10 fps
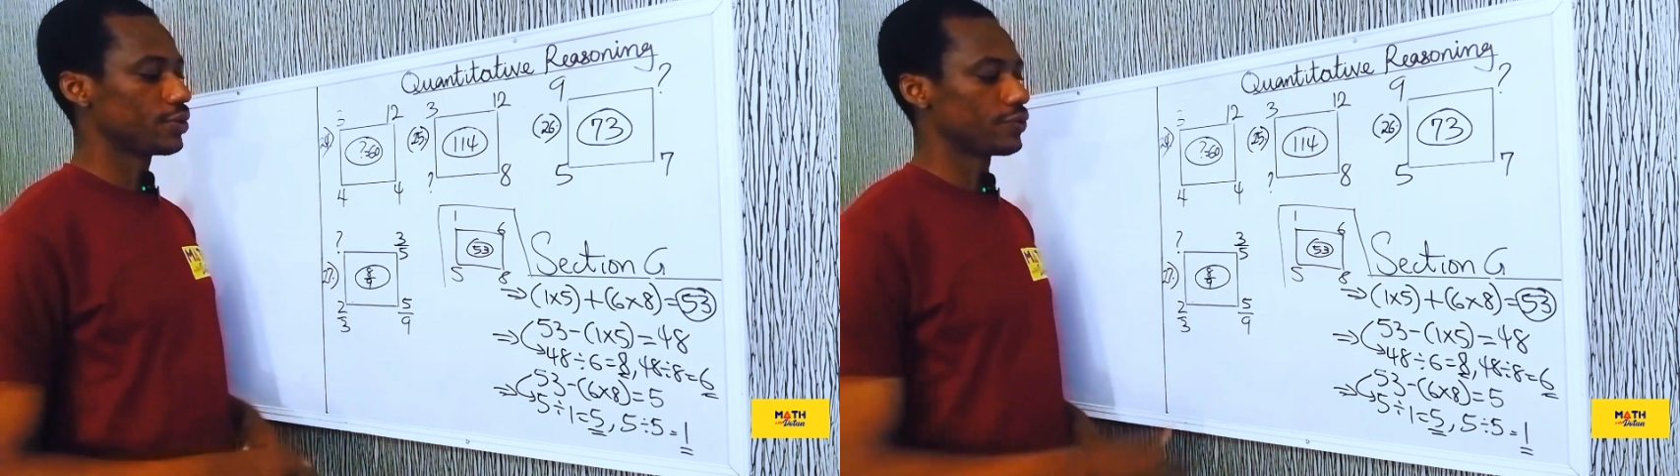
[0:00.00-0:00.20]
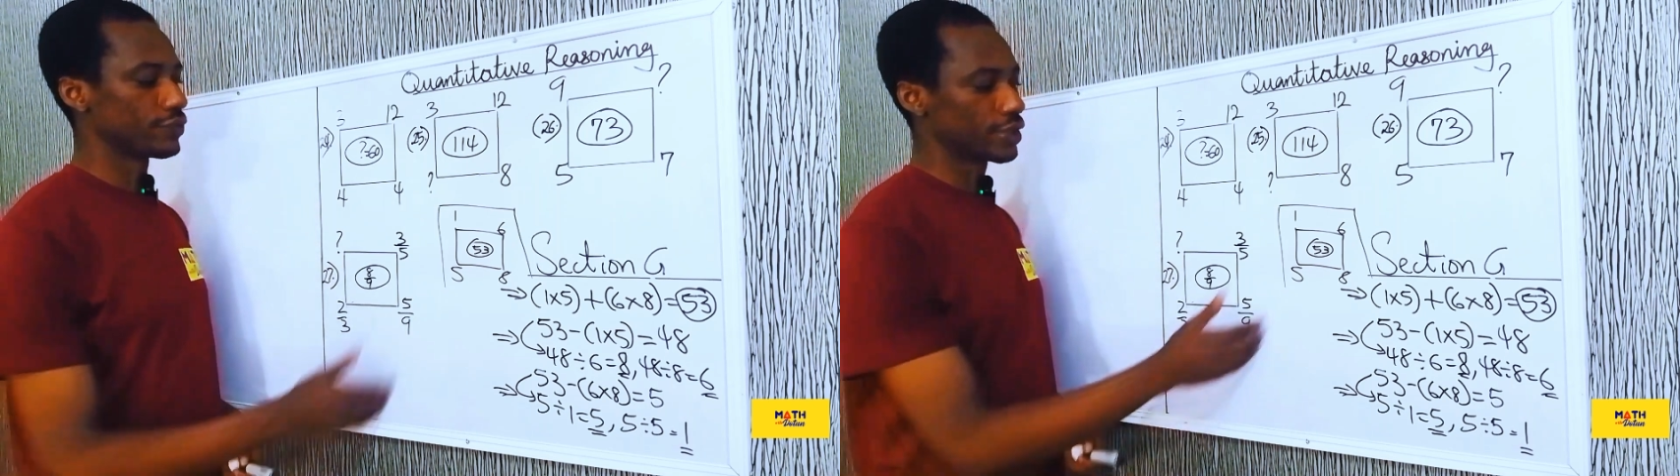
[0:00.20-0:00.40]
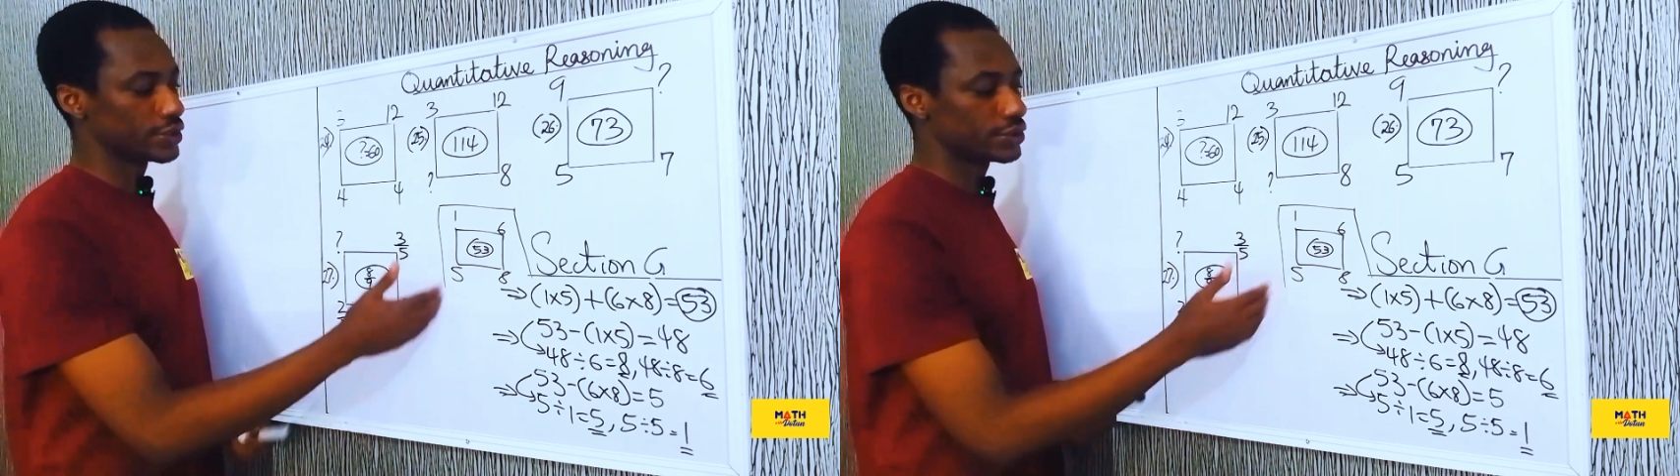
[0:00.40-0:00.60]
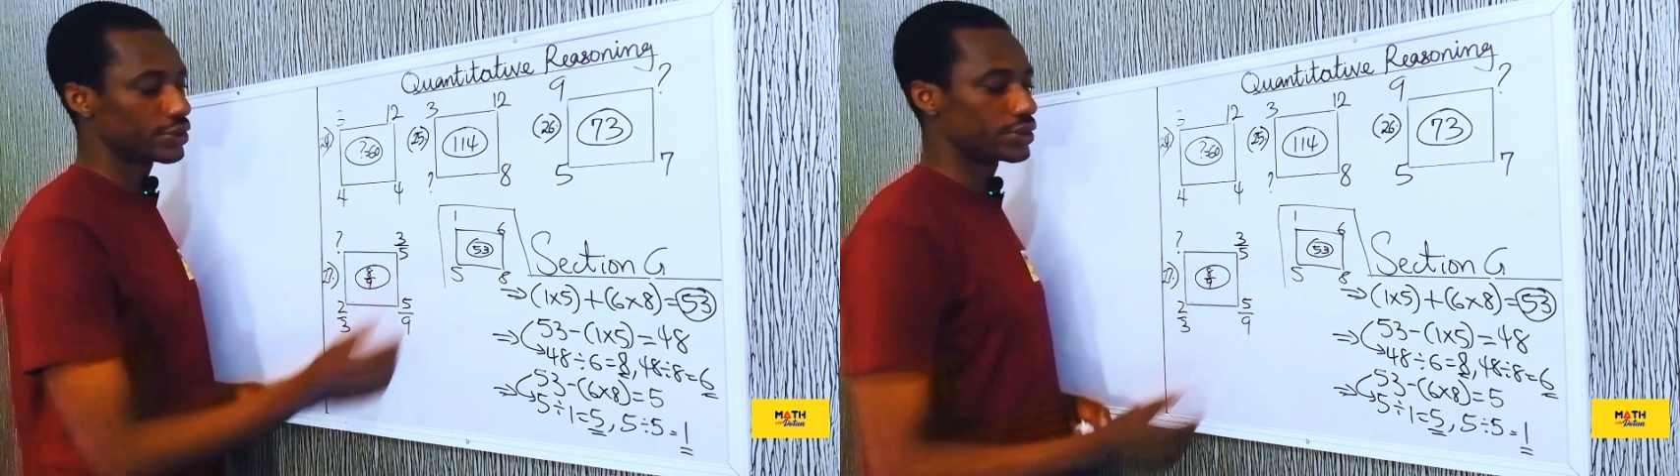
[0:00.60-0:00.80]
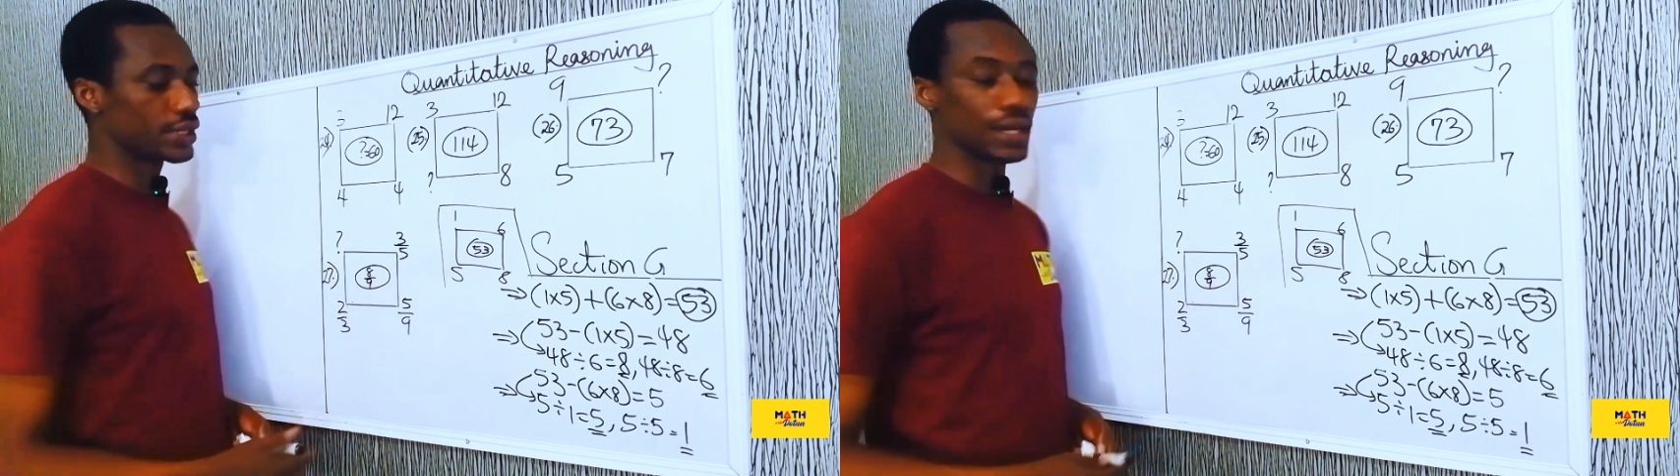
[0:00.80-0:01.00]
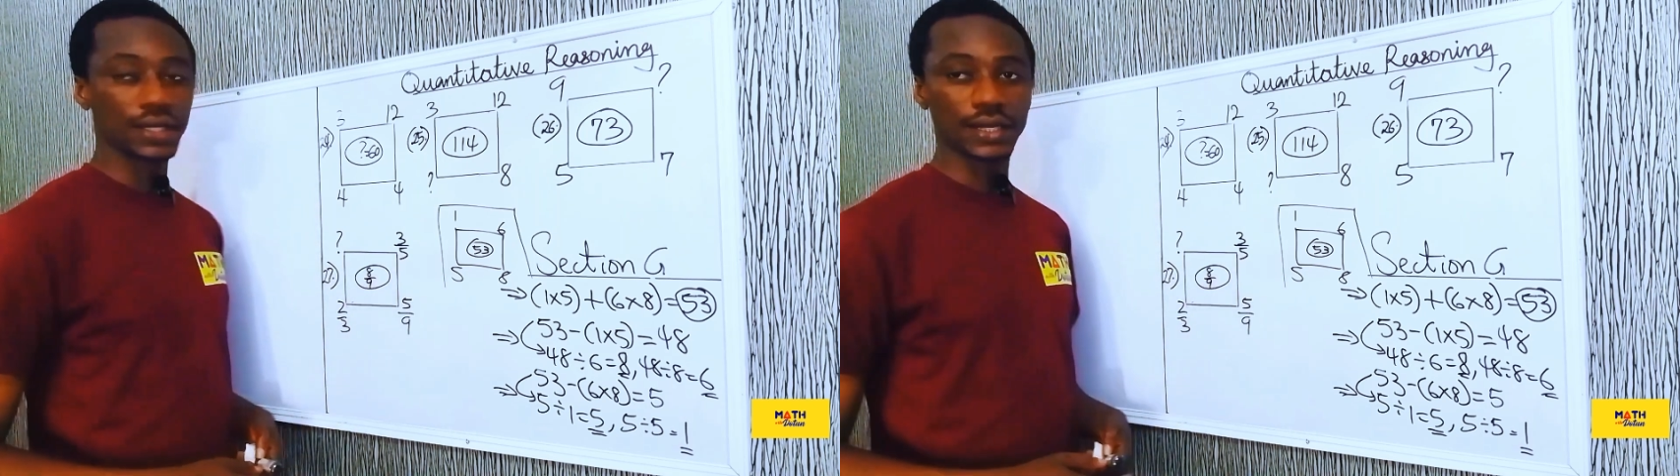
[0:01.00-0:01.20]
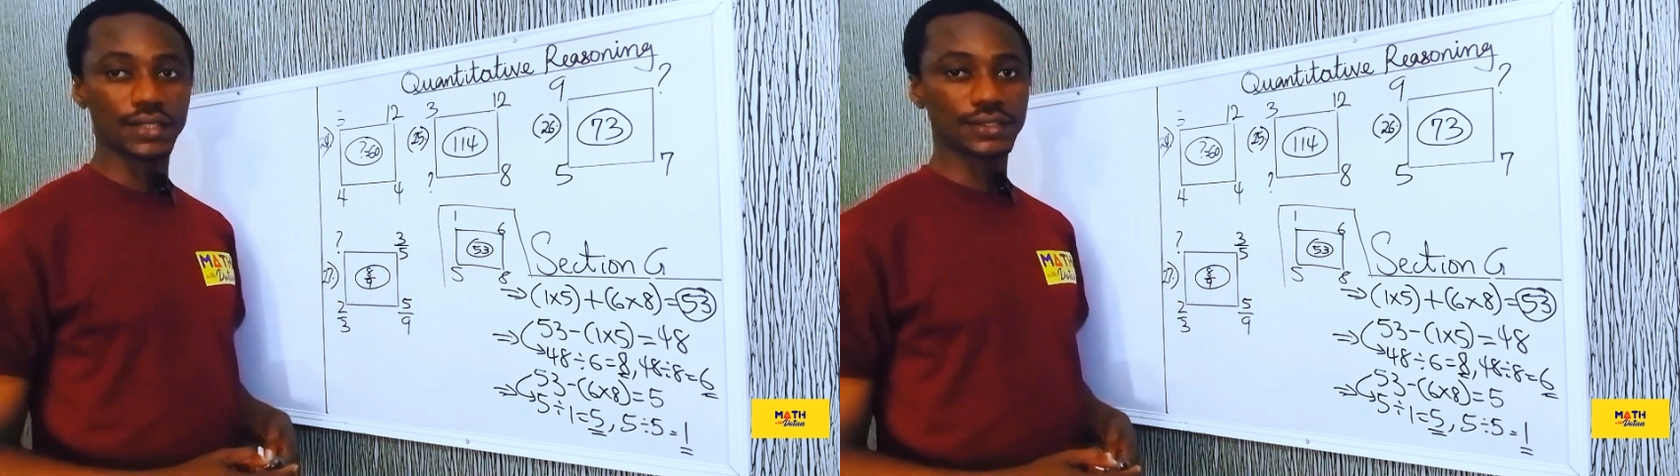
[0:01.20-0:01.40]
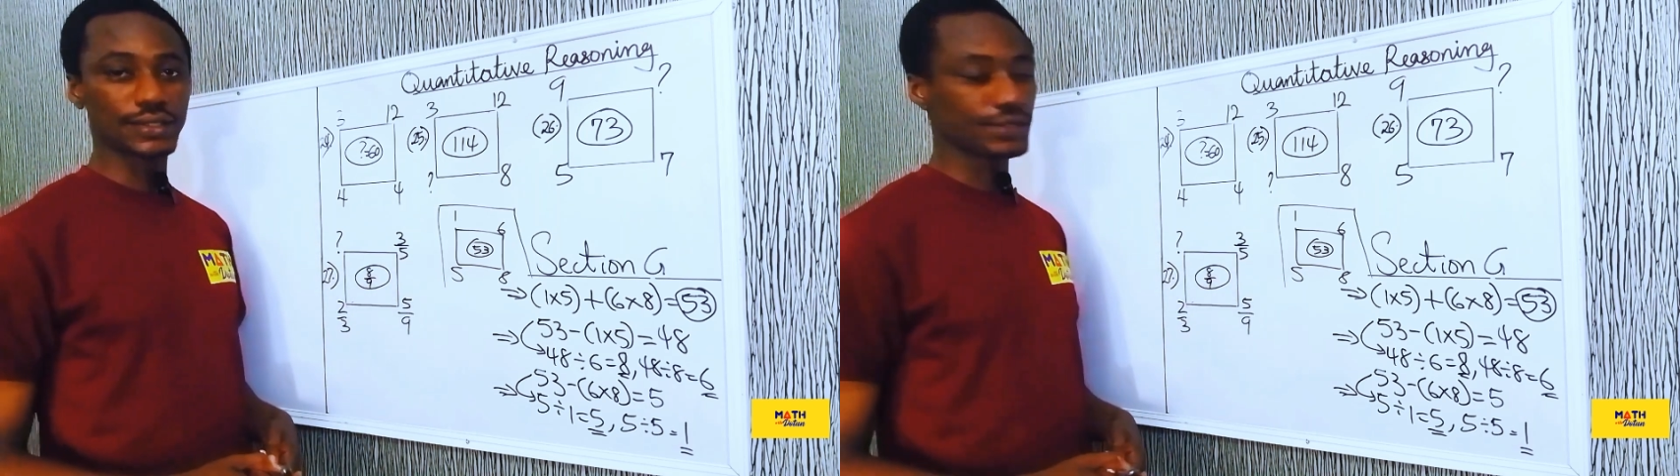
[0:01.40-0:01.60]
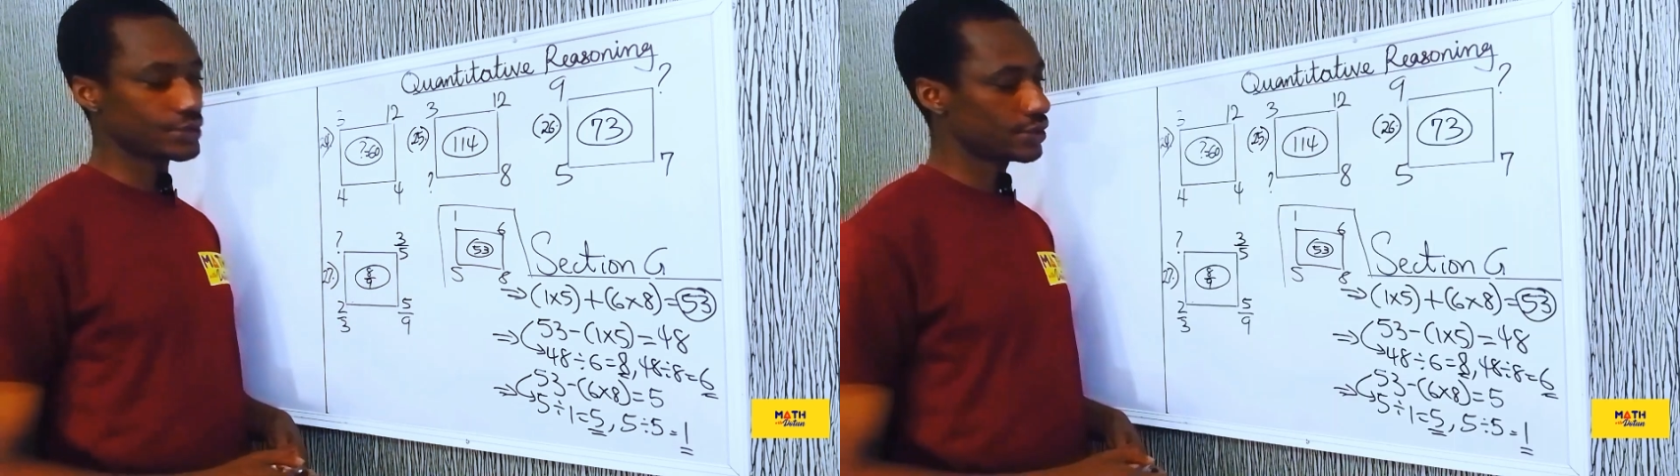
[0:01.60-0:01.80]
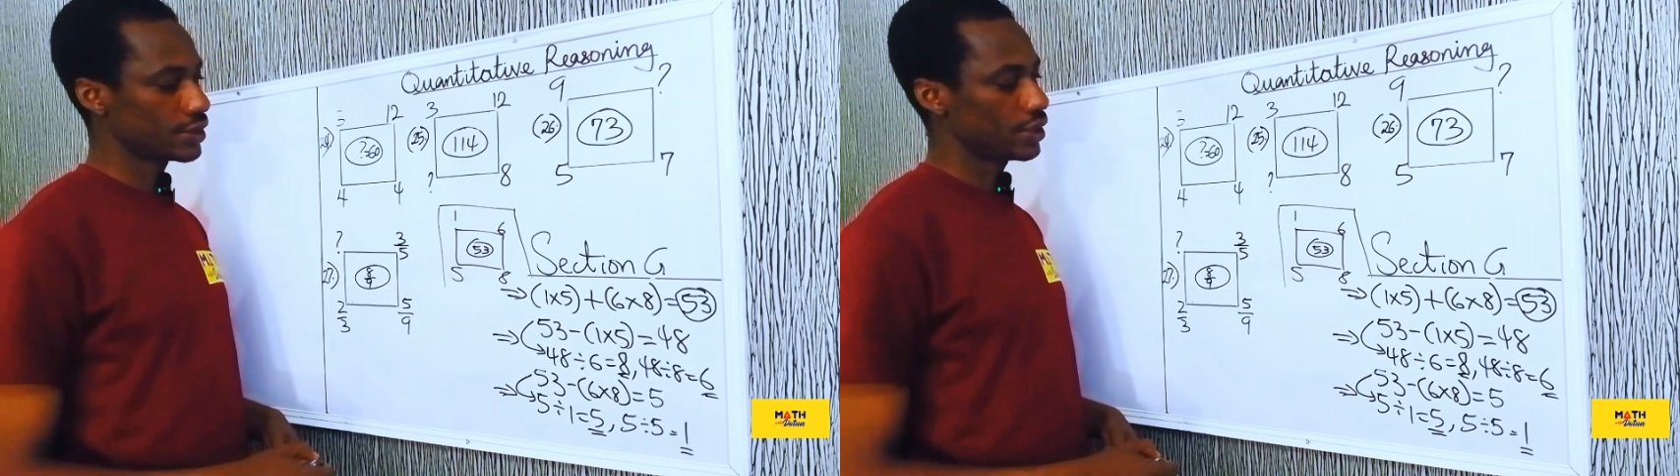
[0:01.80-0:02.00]
We've already done our
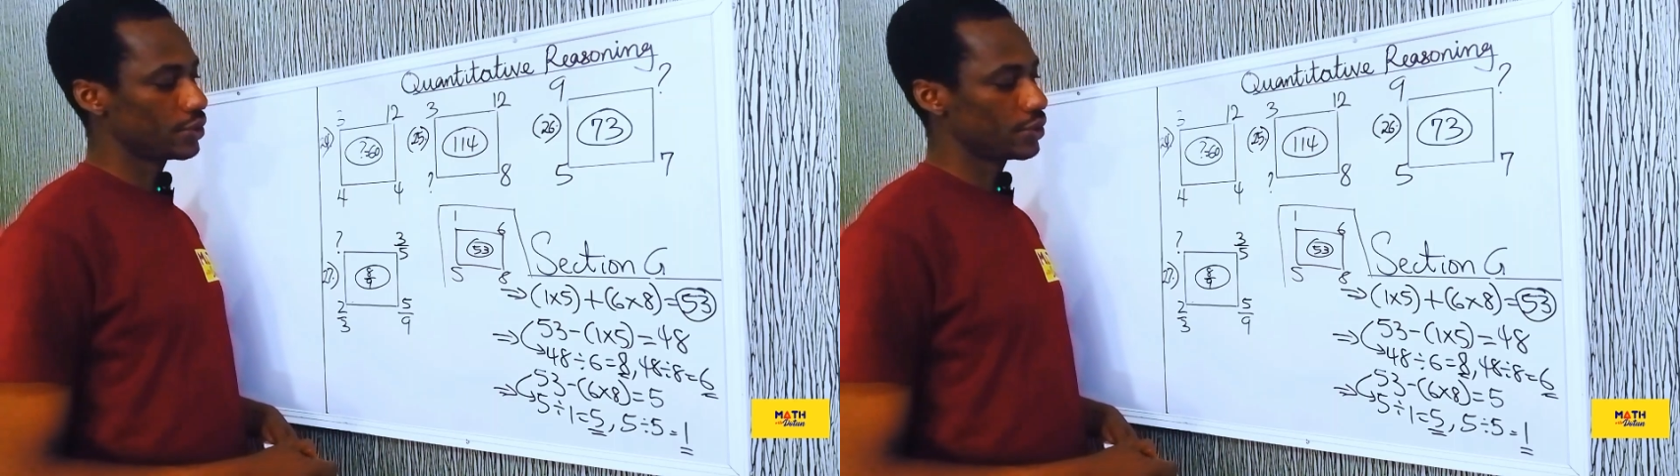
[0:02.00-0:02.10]
analysis.